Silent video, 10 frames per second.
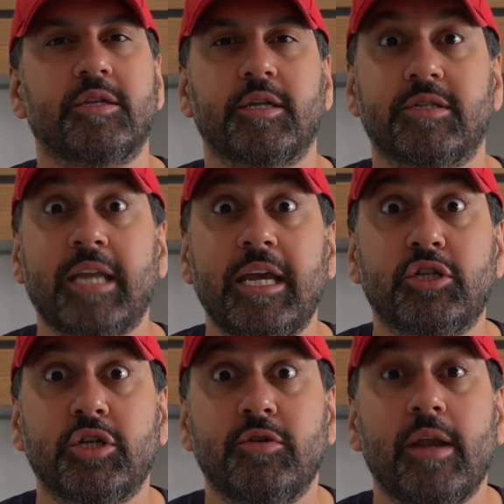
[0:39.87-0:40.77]
So stay
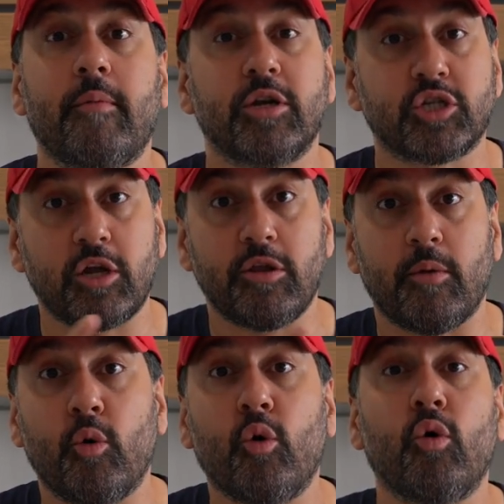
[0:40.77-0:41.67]
tuned. I'm going to show you
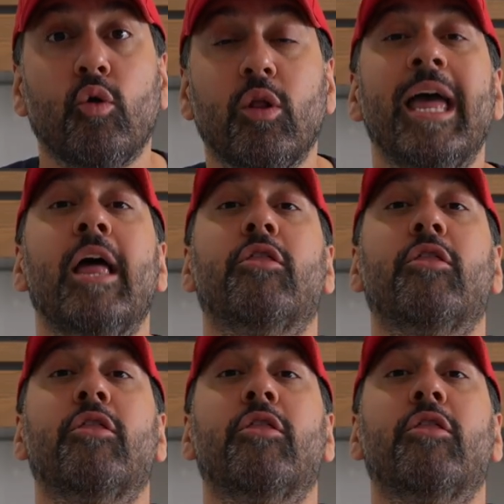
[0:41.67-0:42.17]
them all